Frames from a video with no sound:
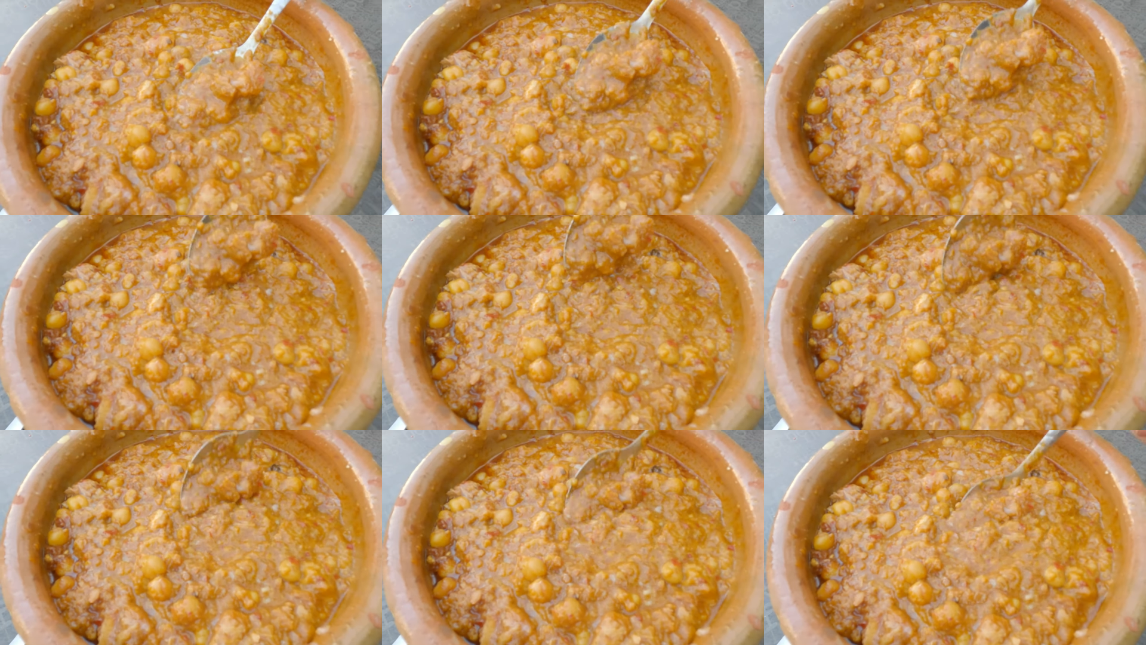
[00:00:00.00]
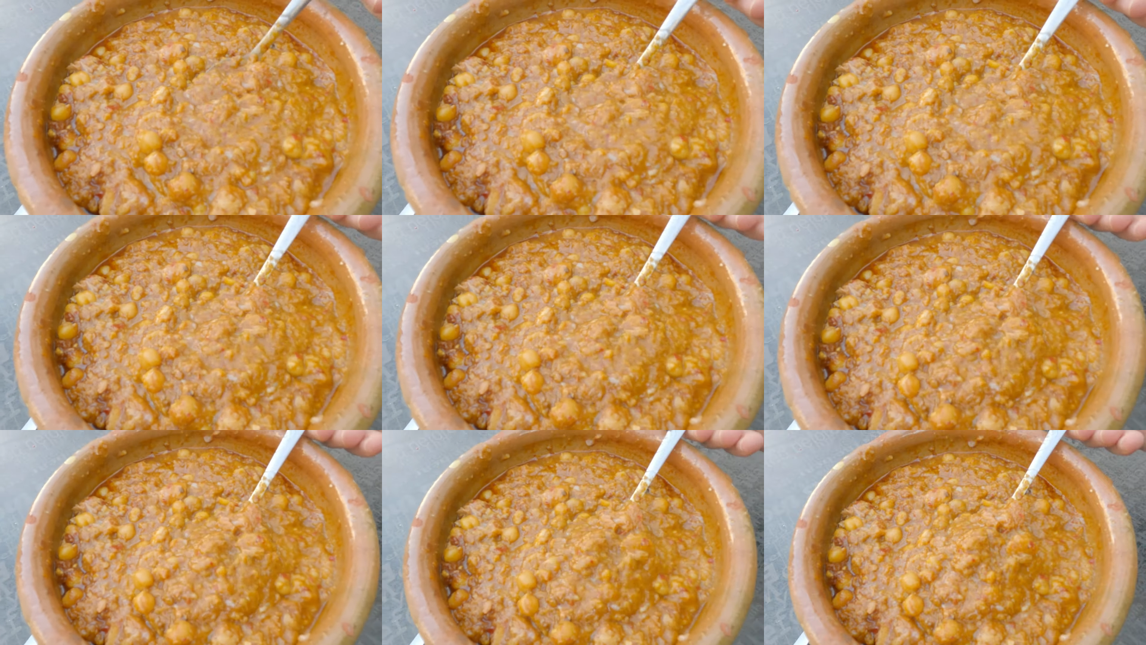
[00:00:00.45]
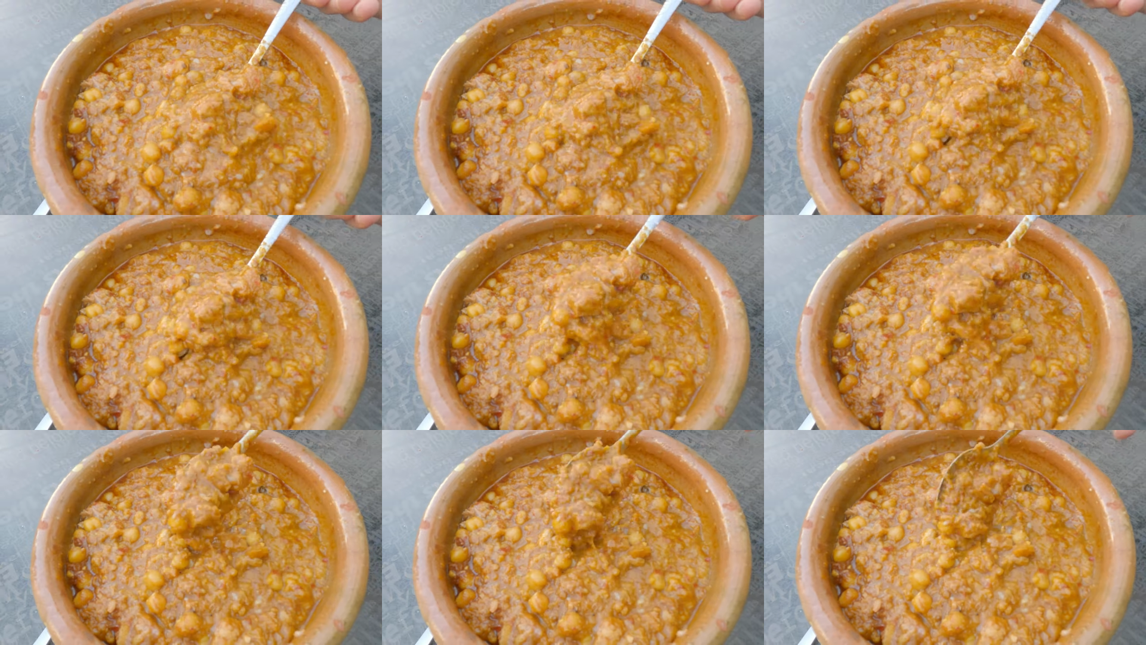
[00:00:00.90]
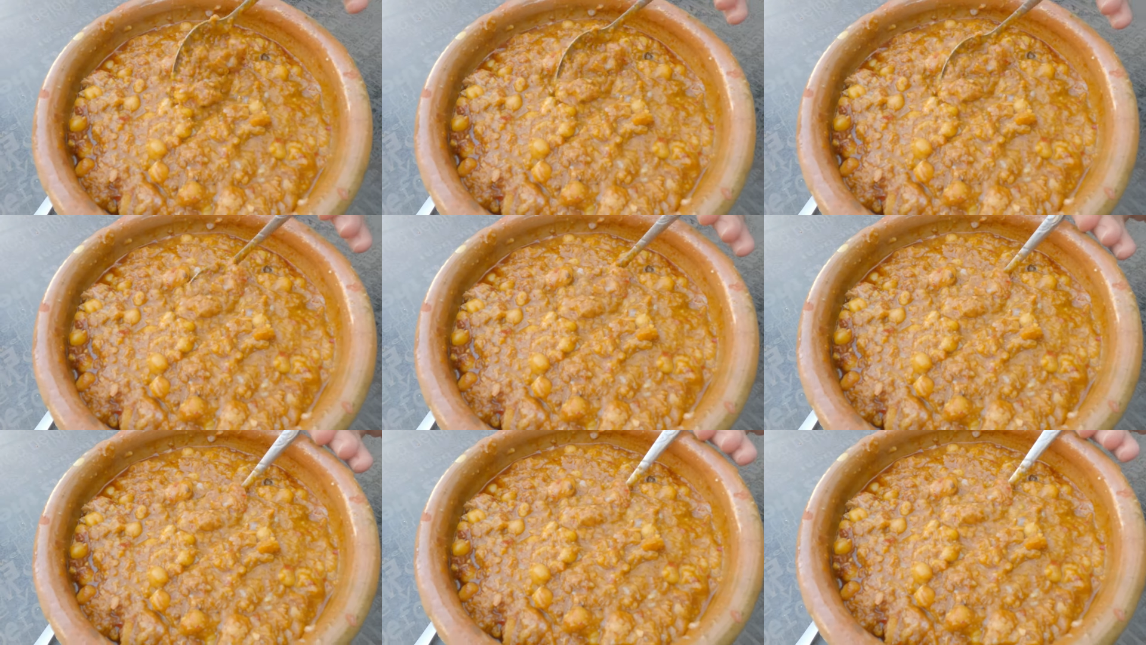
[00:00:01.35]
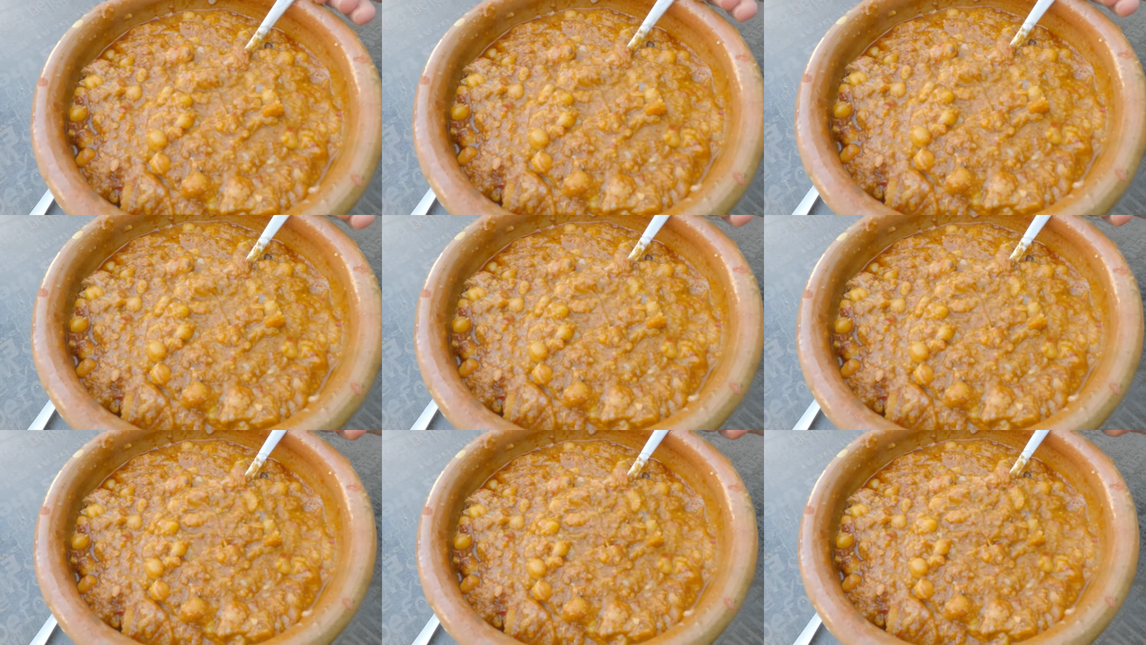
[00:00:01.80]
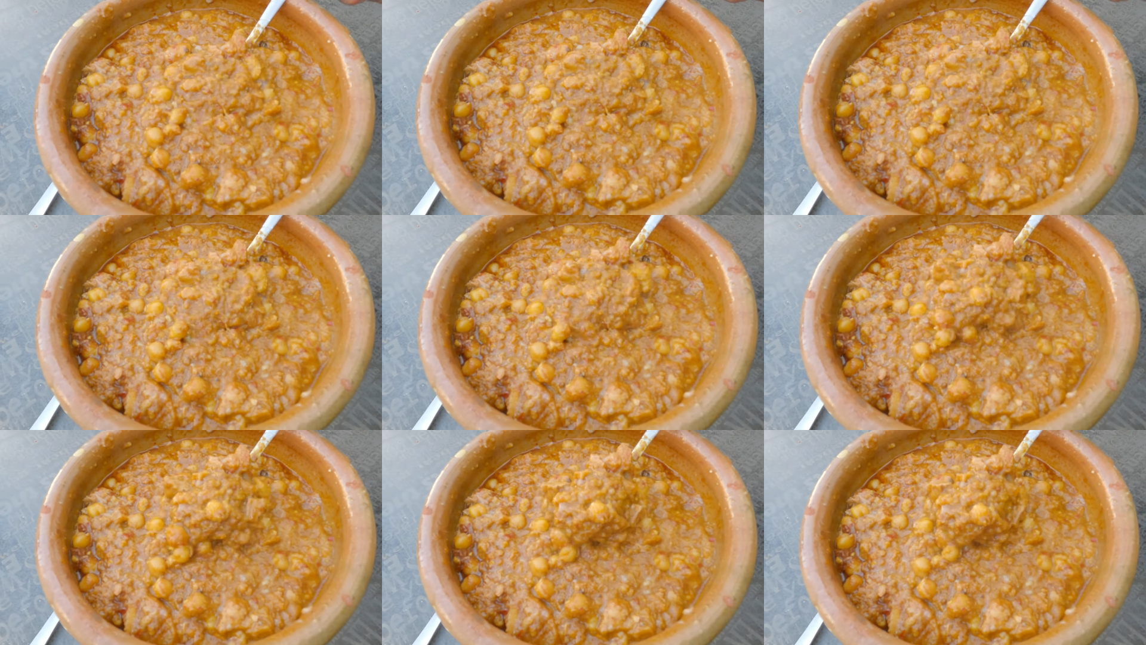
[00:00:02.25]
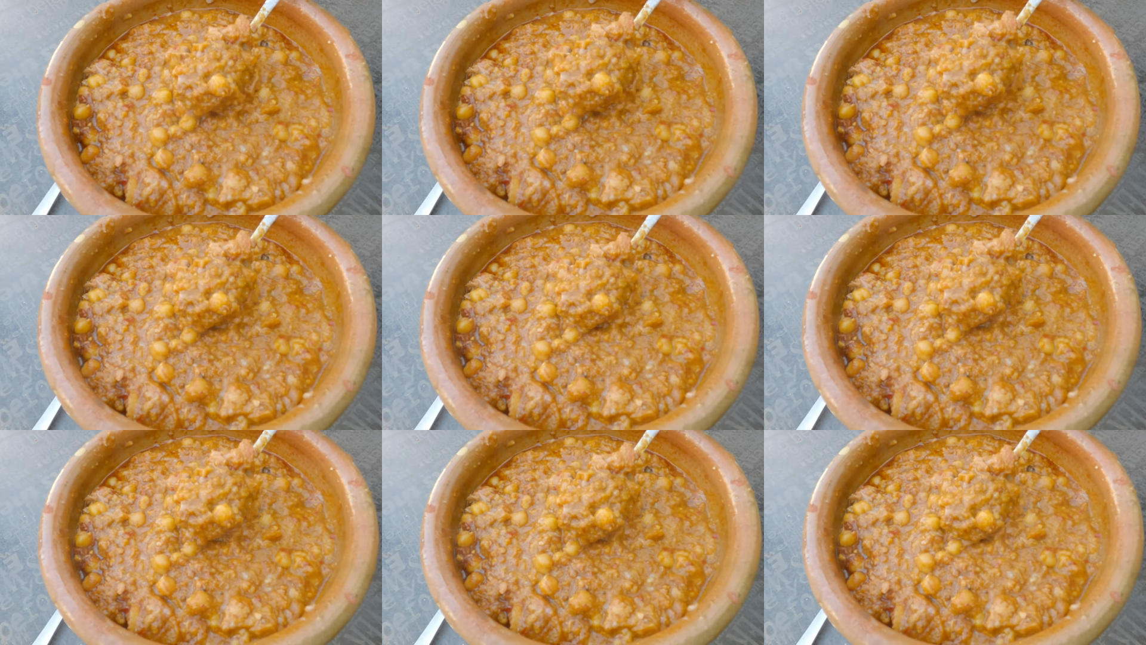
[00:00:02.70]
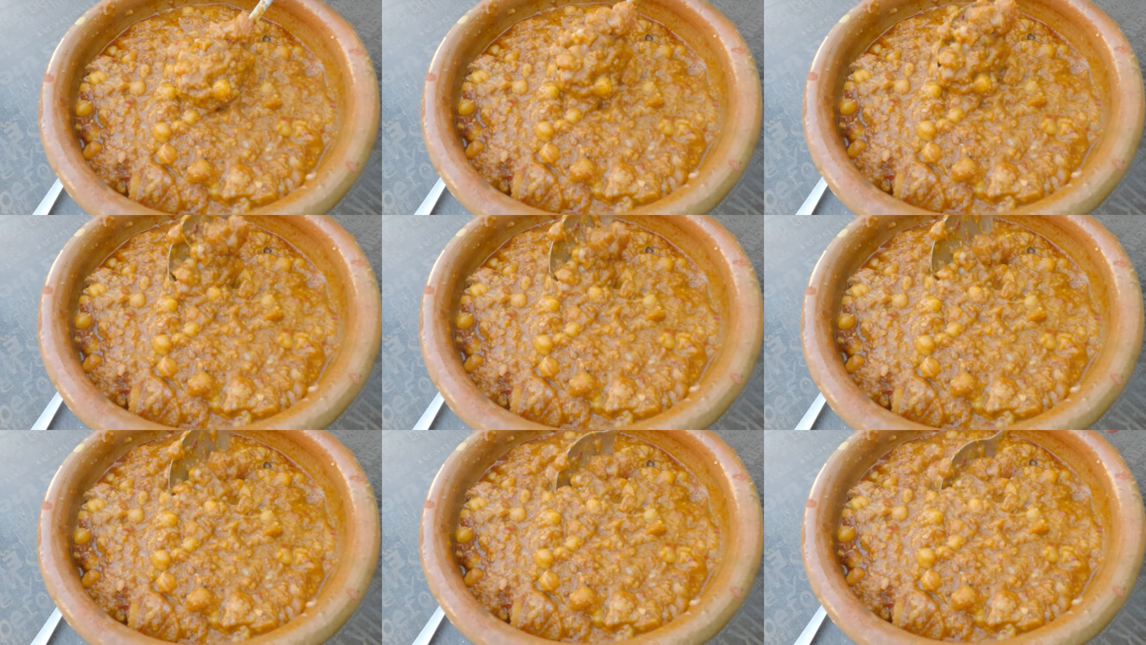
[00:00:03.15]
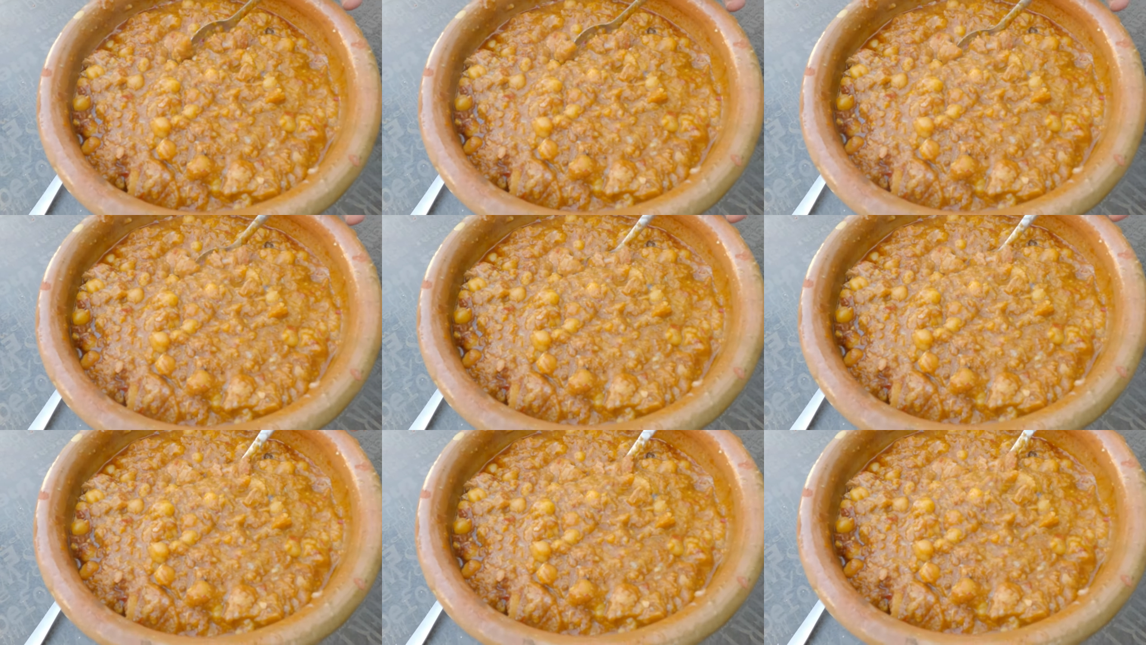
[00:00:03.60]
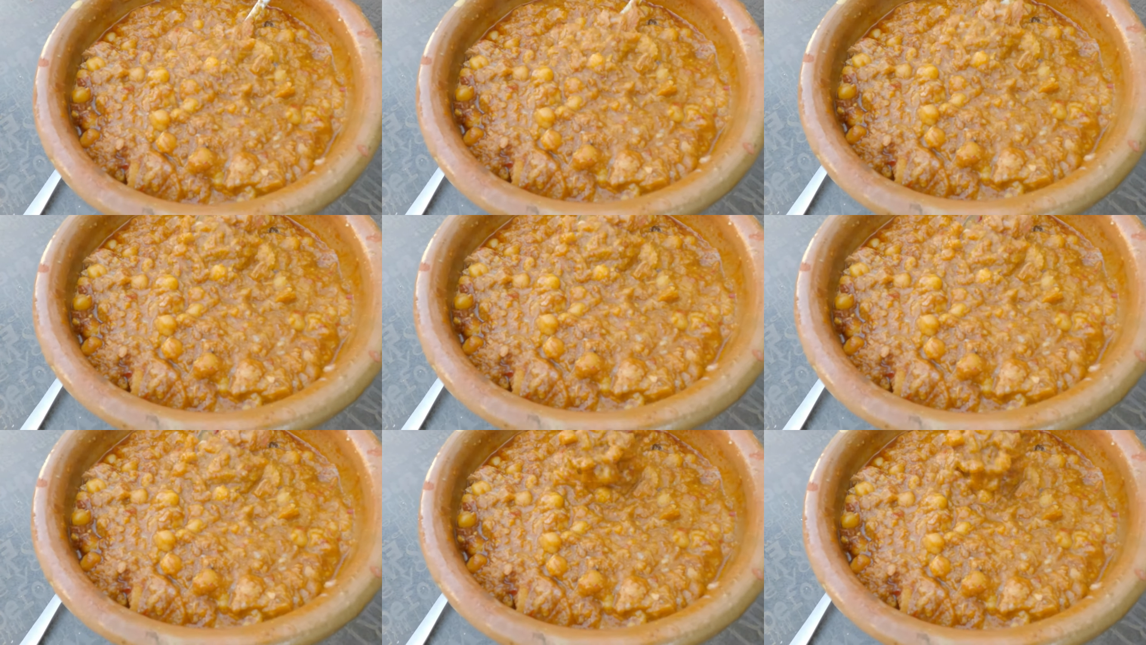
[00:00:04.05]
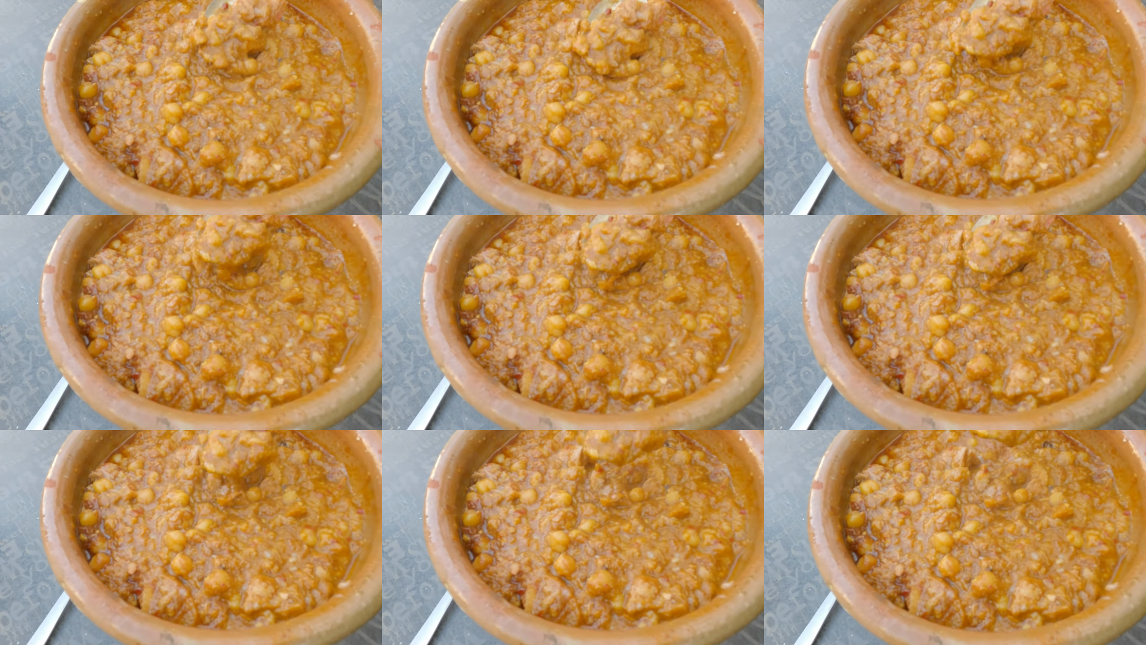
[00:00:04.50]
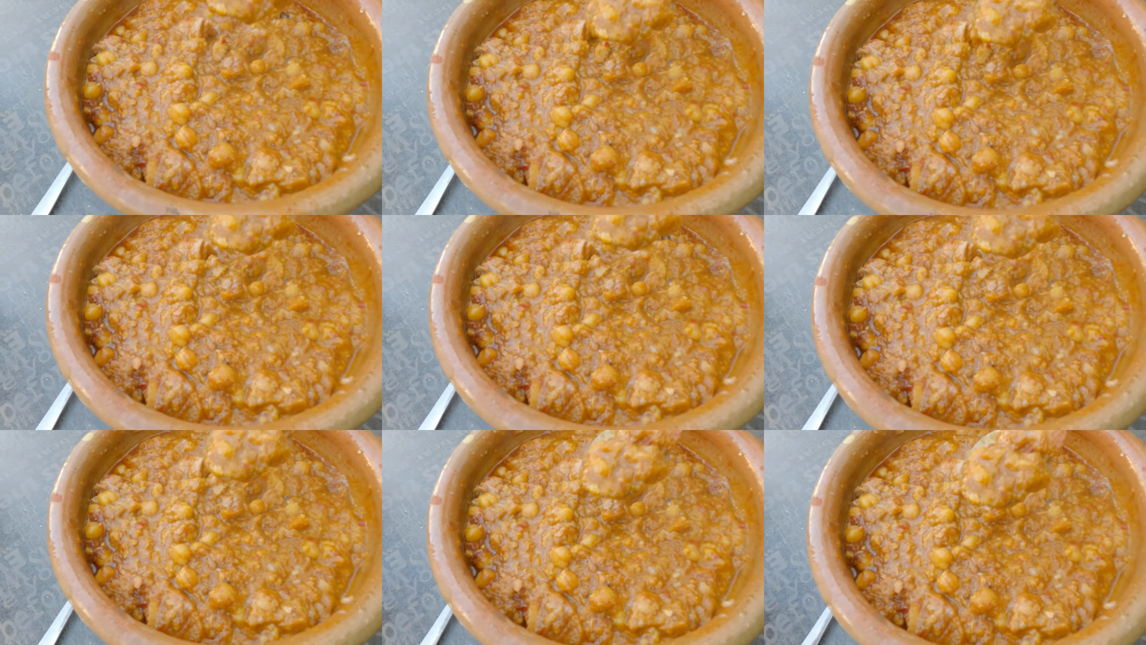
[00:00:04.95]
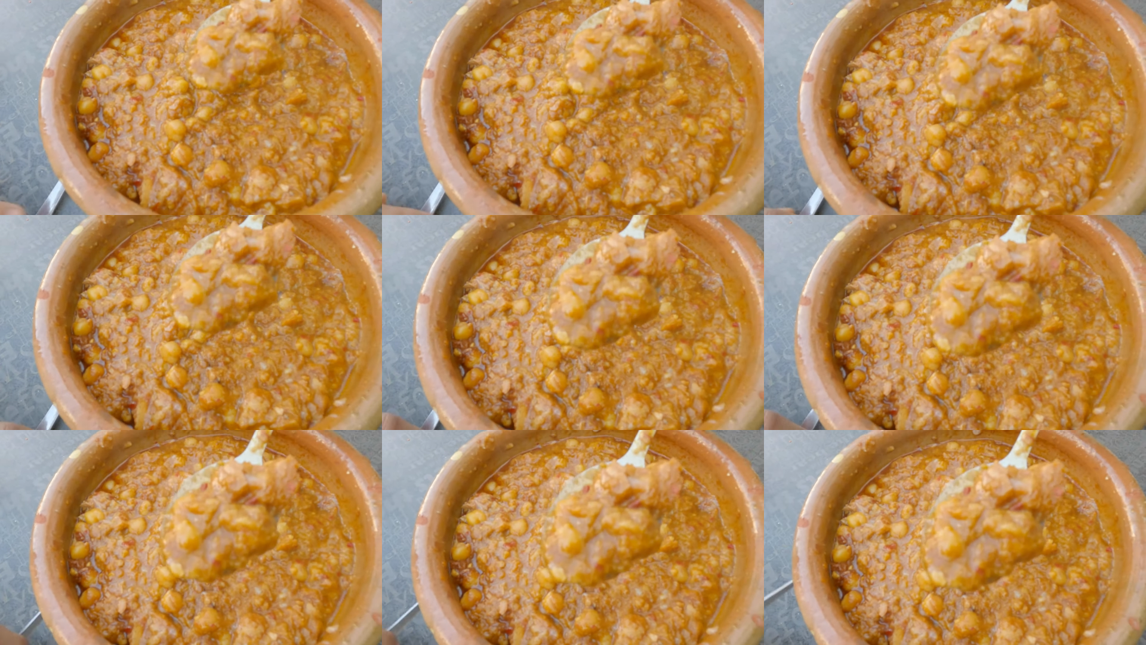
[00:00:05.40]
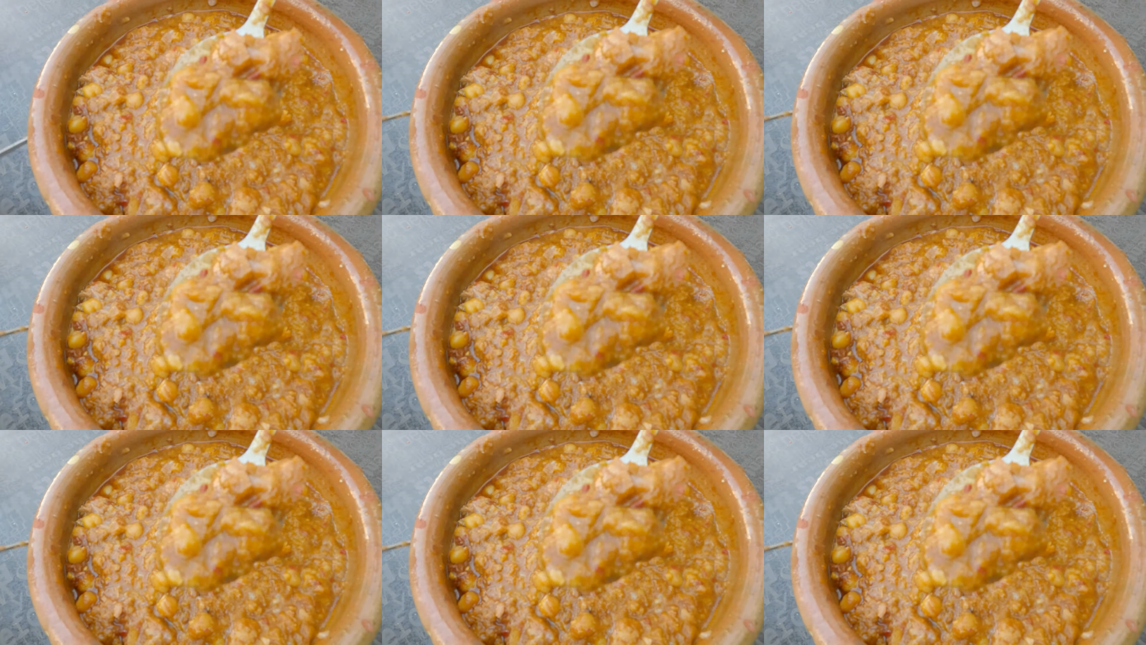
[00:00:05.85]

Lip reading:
No face is visible, so there are no lips to read.